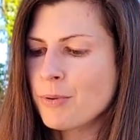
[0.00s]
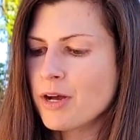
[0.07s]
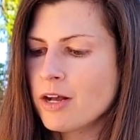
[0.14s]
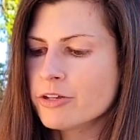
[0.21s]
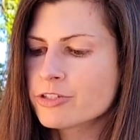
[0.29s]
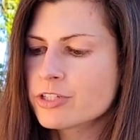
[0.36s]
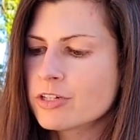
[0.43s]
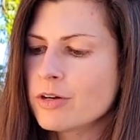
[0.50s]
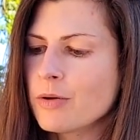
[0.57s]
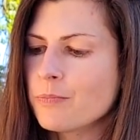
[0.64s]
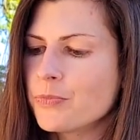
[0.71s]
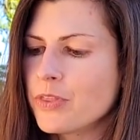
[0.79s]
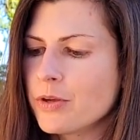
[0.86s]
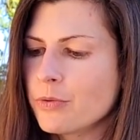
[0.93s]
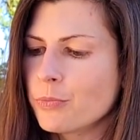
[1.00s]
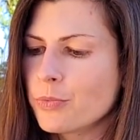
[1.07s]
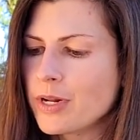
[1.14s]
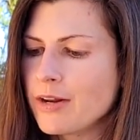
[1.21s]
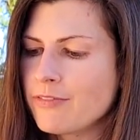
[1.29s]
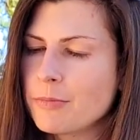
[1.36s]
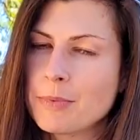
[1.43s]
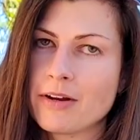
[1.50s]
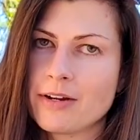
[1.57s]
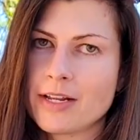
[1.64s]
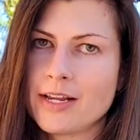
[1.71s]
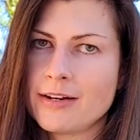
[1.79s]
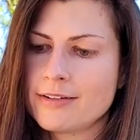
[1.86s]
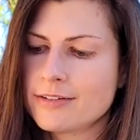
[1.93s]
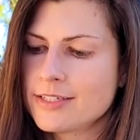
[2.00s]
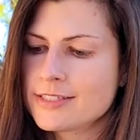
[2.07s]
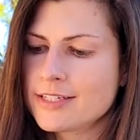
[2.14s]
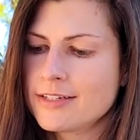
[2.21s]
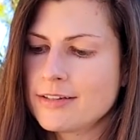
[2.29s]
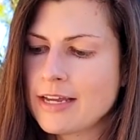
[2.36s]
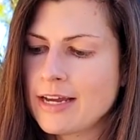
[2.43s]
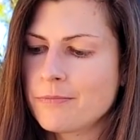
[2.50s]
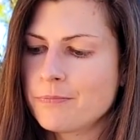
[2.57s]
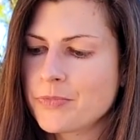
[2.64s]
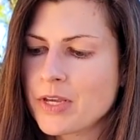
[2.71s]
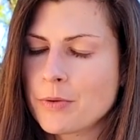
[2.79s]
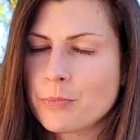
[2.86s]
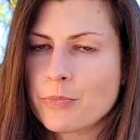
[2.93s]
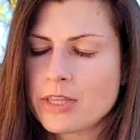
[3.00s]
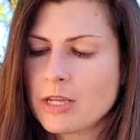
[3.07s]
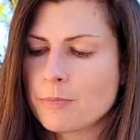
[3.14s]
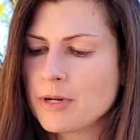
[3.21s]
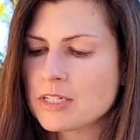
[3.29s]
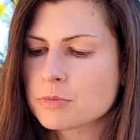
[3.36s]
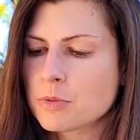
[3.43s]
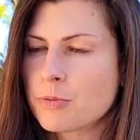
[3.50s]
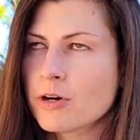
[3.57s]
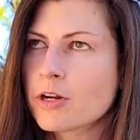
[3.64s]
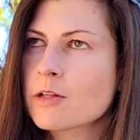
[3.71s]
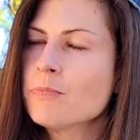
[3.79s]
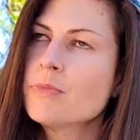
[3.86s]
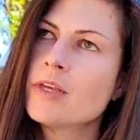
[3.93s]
but also the whatever marinade is in that uh, with the impossible pork.